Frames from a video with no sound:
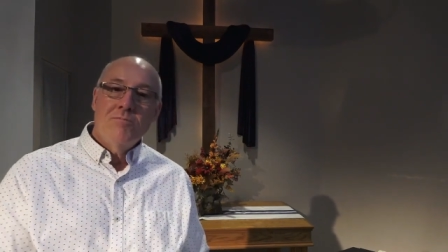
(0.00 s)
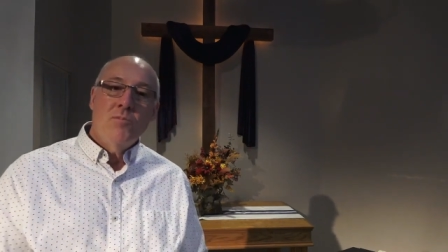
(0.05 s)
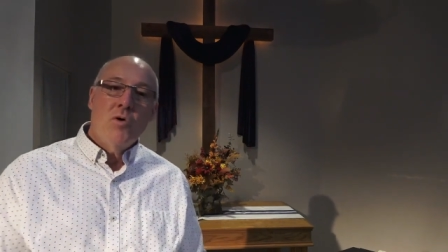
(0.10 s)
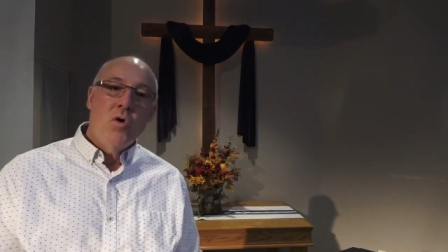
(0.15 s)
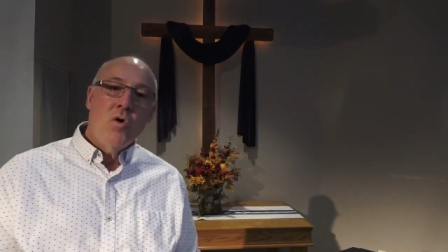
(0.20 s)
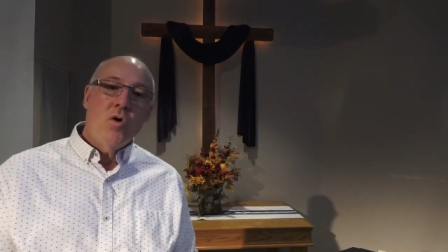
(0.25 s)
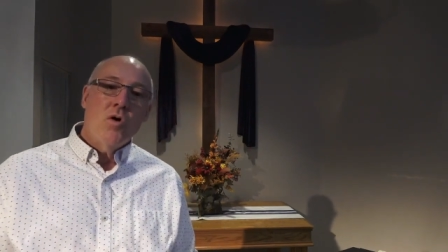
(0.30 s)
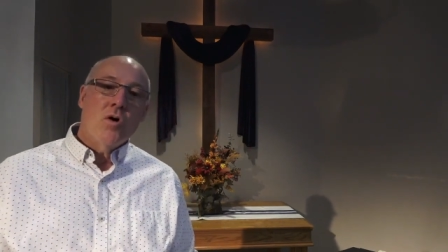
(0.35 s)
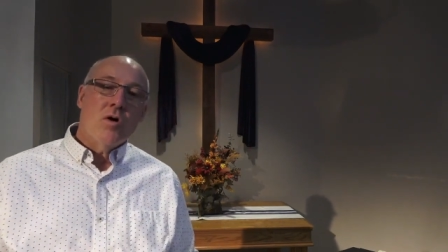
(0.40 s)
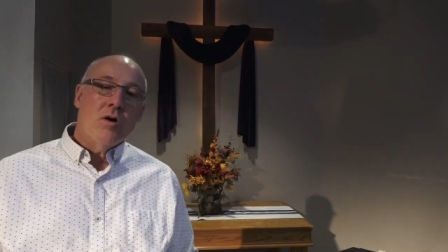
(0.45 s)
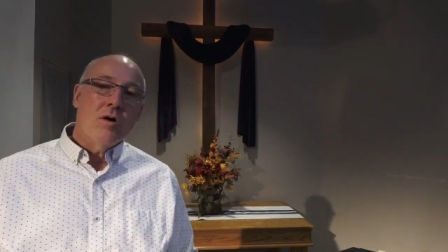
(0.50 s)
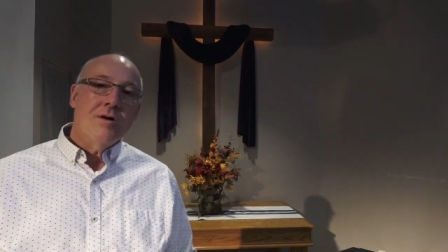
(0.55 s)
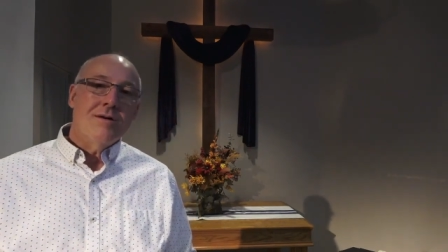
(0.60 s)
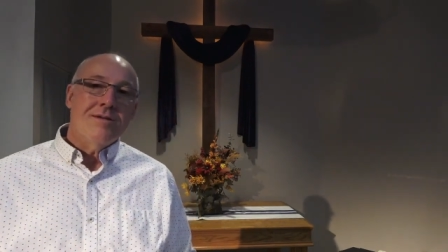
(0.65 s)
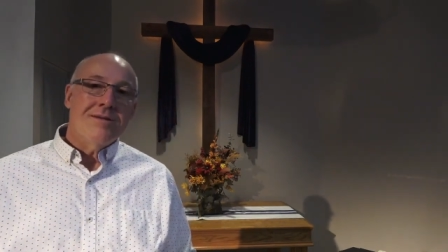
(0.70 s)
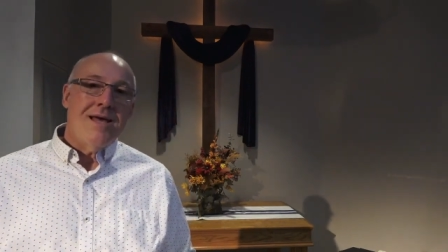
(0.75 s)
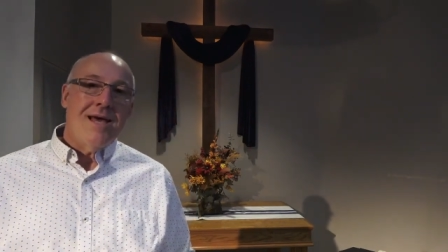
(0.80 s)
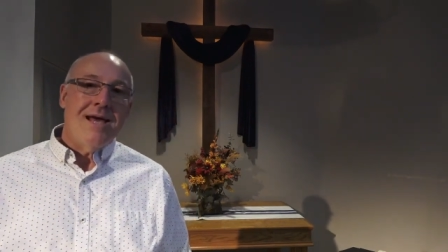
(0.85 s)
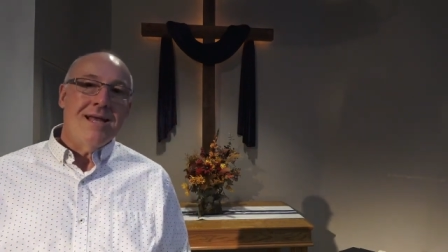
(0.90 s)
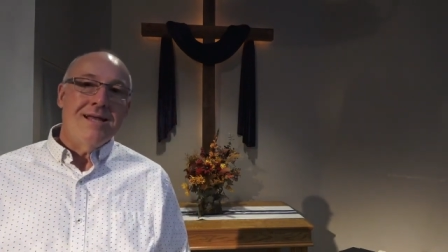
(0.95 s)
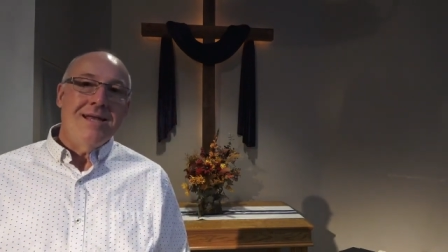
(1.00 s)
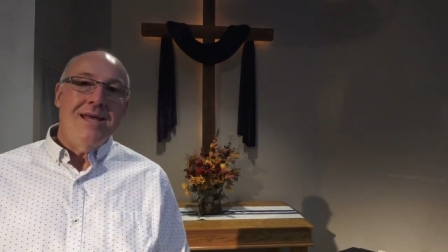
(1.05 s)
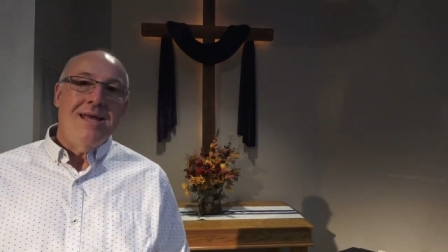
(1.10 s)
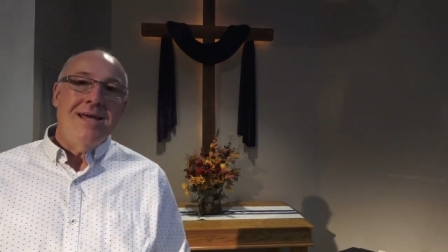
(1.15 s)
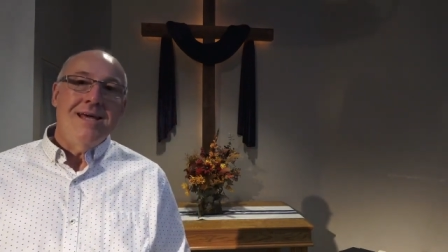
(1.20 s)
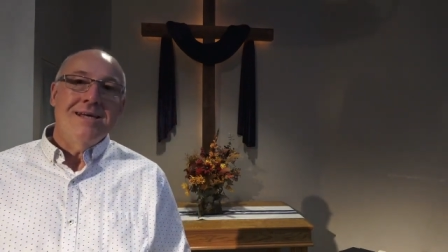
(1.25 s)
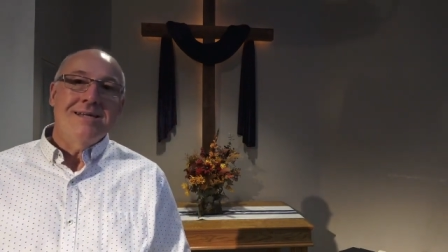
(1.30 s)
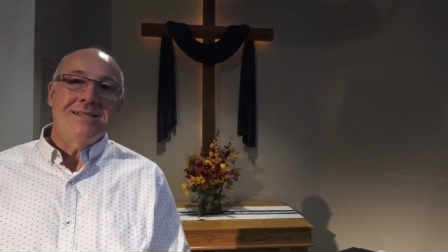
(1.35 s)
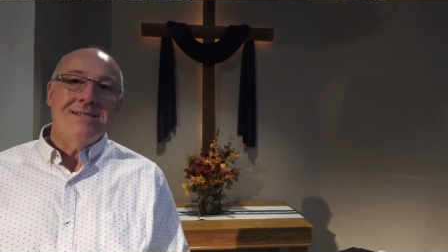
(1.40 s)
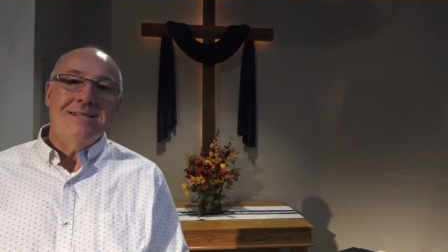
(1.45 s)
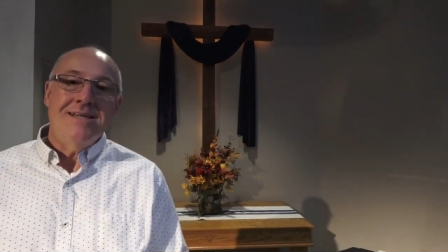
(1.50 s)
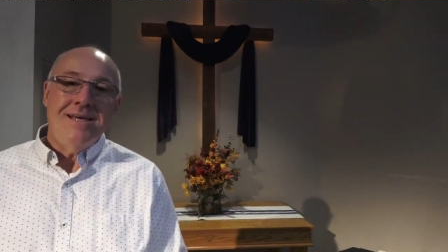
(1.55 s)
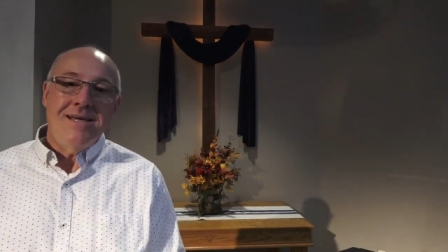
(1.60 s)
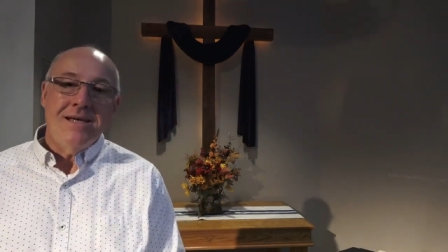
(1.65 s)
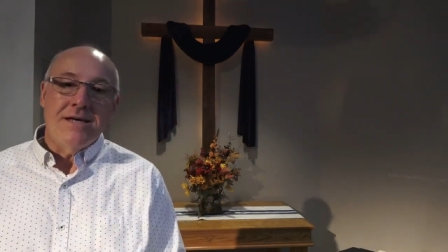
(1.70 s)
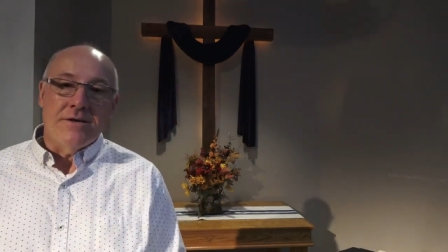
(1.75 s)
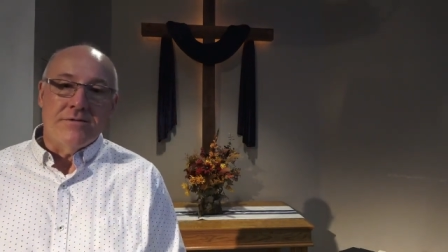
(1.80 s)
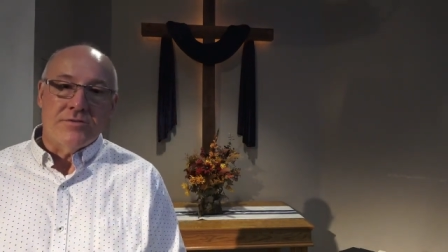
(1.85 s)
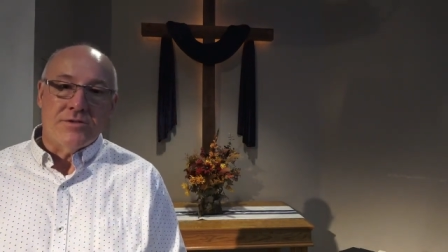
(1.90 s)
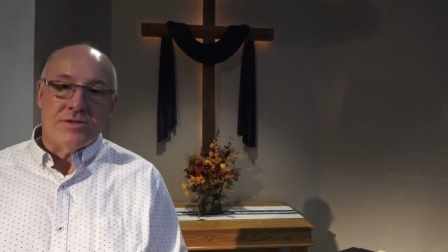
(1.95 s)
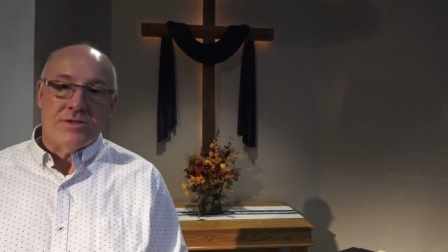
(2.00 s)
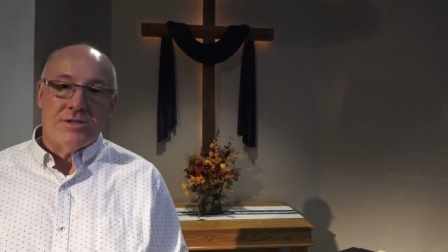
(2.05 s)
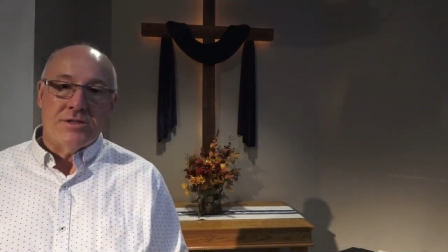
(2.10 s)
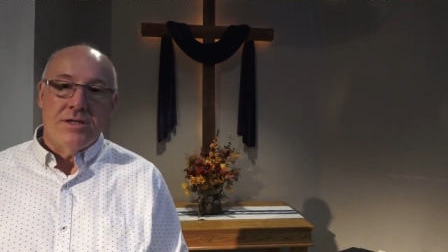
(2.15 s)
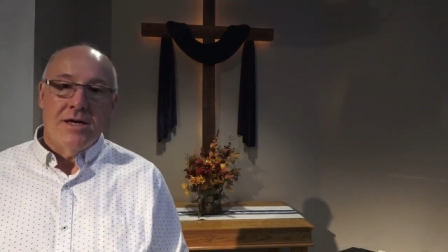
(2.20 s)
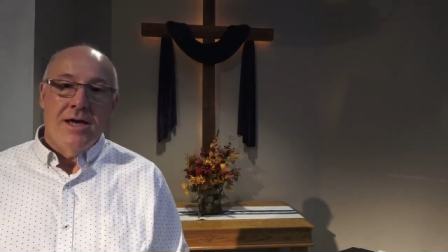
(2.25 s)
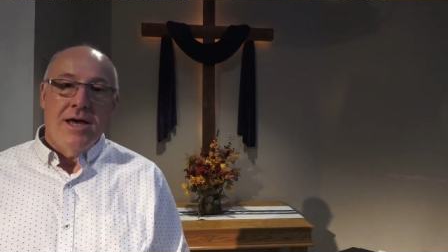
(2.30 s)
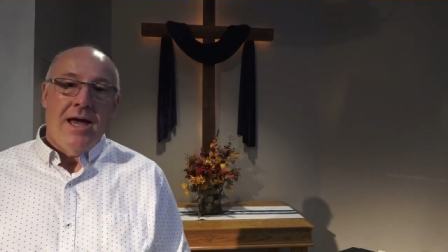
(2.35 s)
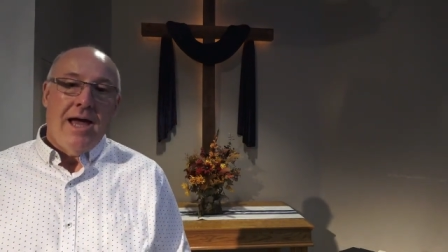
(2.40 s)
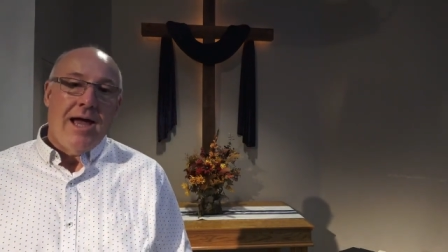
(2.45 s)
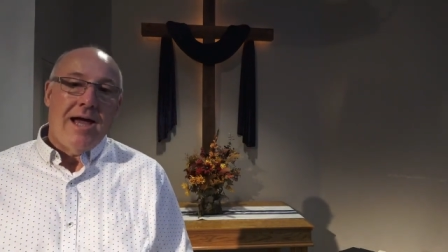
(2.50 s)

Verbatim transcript: more than his gifts